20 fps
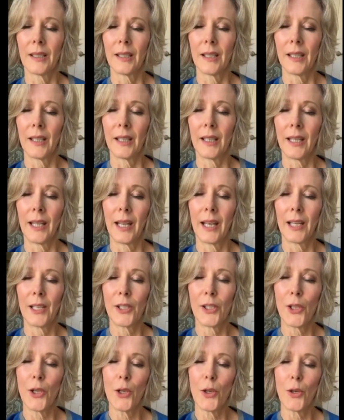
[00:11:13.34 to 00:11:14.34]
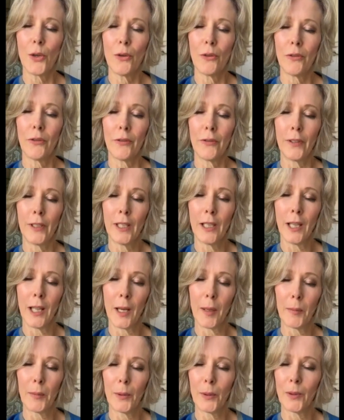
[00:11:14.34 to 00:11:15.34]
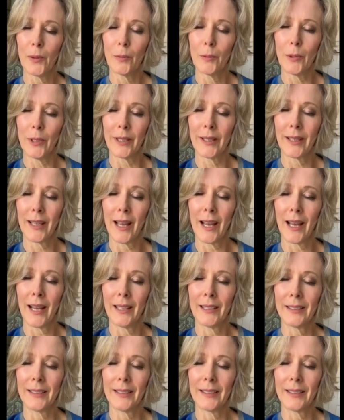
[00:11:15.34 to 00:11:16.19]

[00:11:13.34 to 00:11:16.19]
And as you fill up with that